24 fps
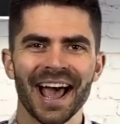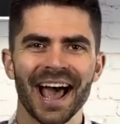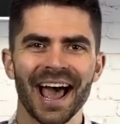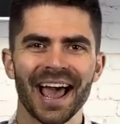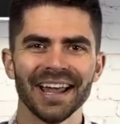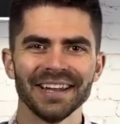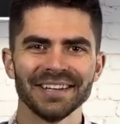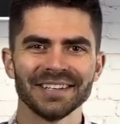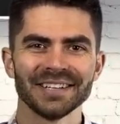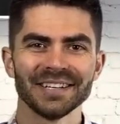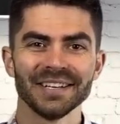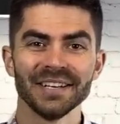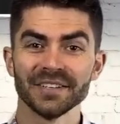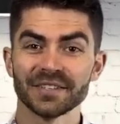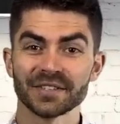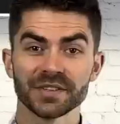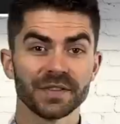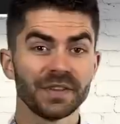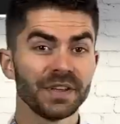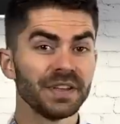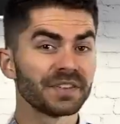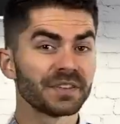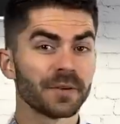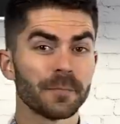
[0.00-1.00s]
I teach
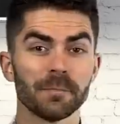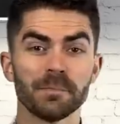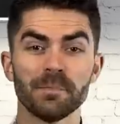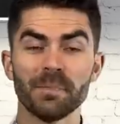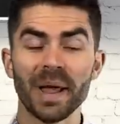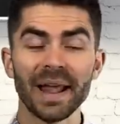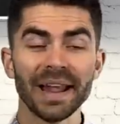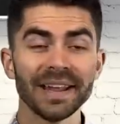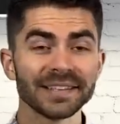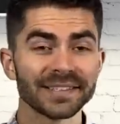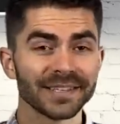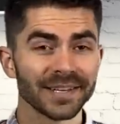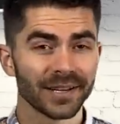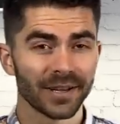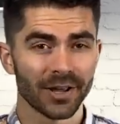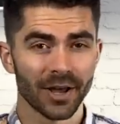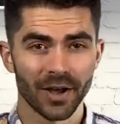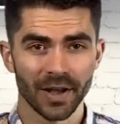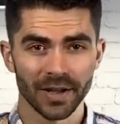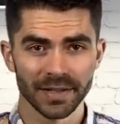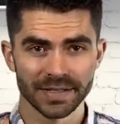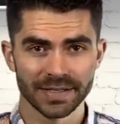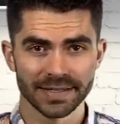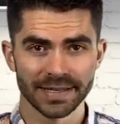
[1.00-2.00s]
these basic
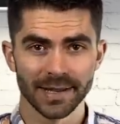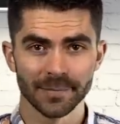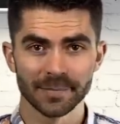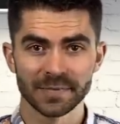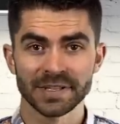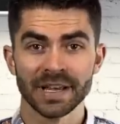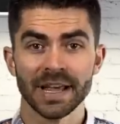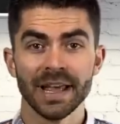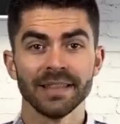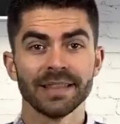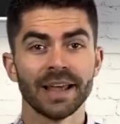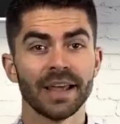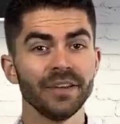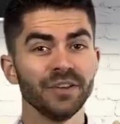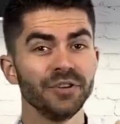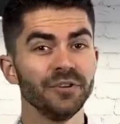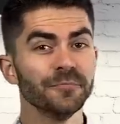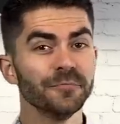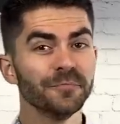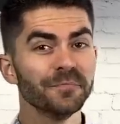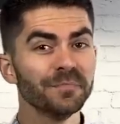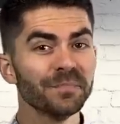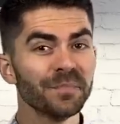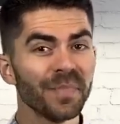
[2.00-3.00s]
concepts that you
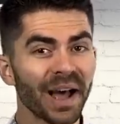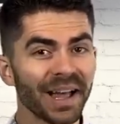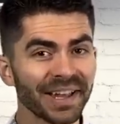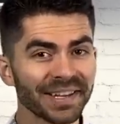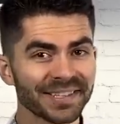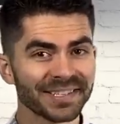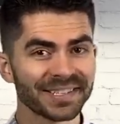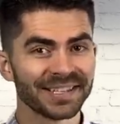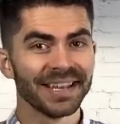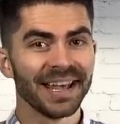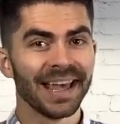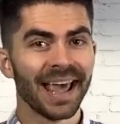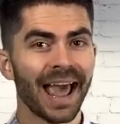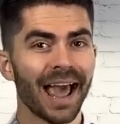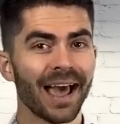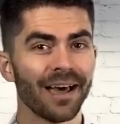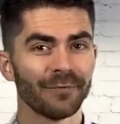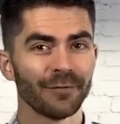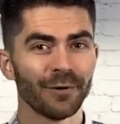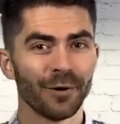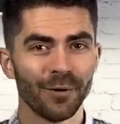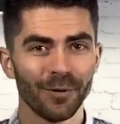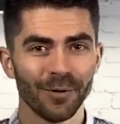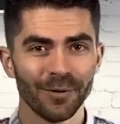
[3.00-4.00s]
must
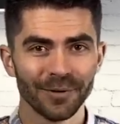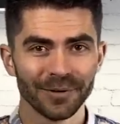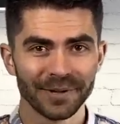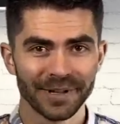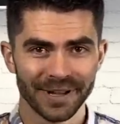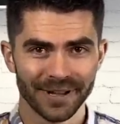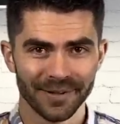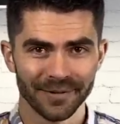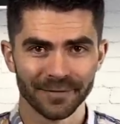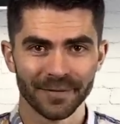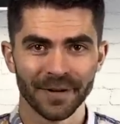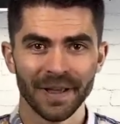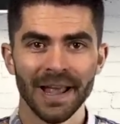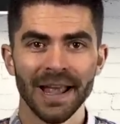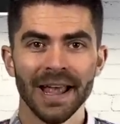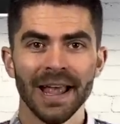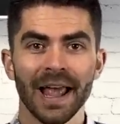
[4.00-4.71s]
have a hold of